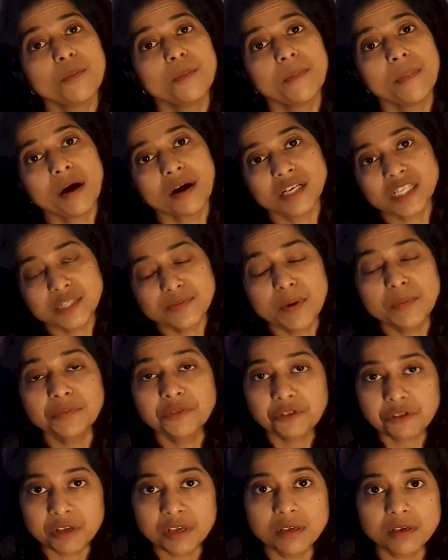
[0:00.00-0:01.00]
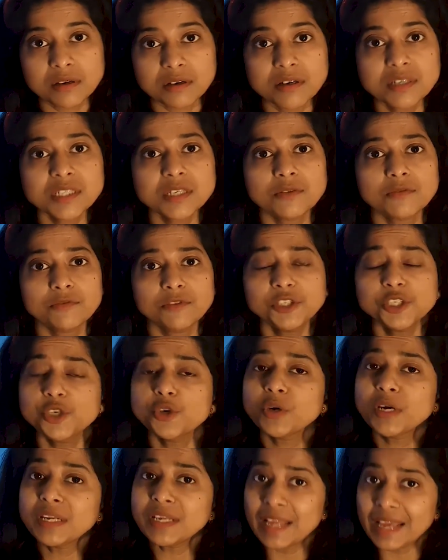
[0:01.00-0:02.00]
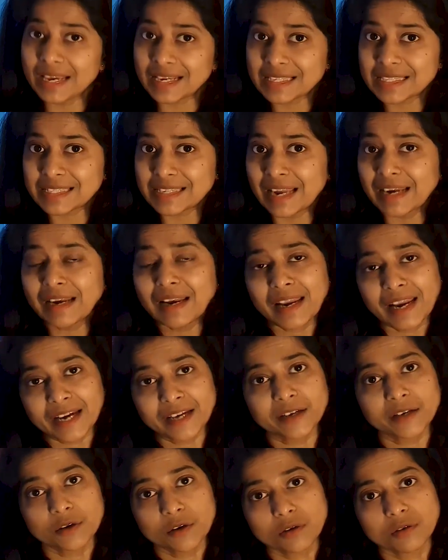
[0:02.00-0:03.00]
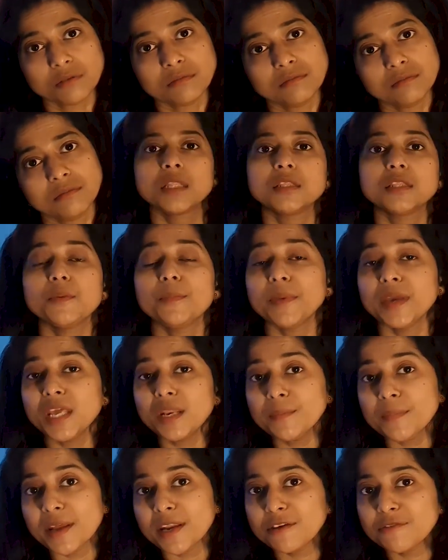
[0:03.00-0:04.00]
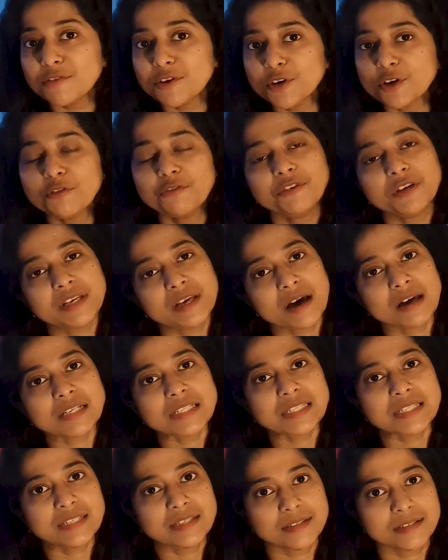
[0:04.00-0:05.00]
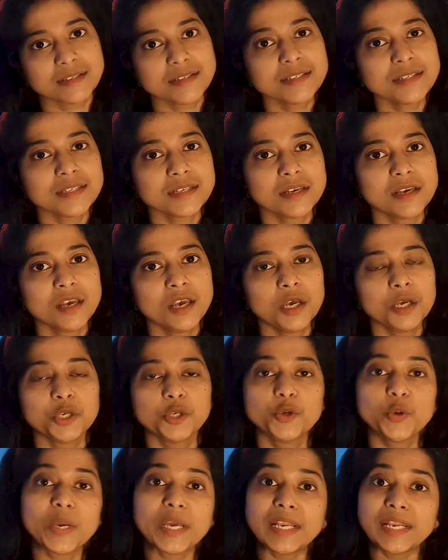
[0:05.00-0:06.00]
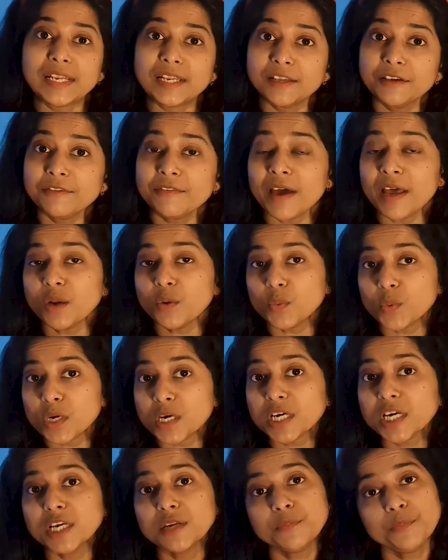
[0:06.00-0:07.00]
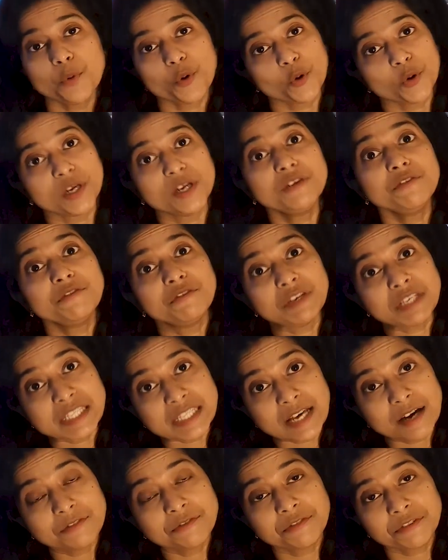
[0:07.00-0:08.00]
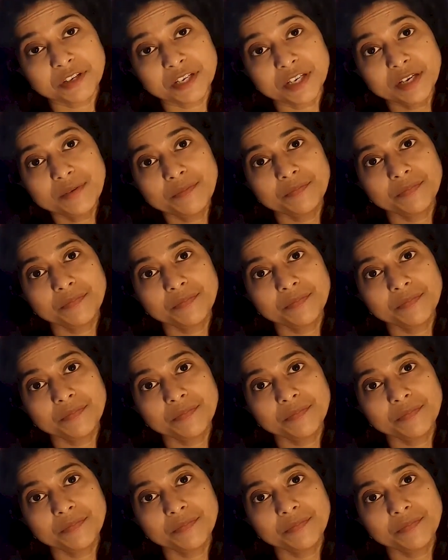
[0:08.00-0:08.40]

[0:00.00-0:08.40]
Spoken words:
maximum 3 years, which you can extend later on. The main benefit of TRC is you can live and work in Poland visa free.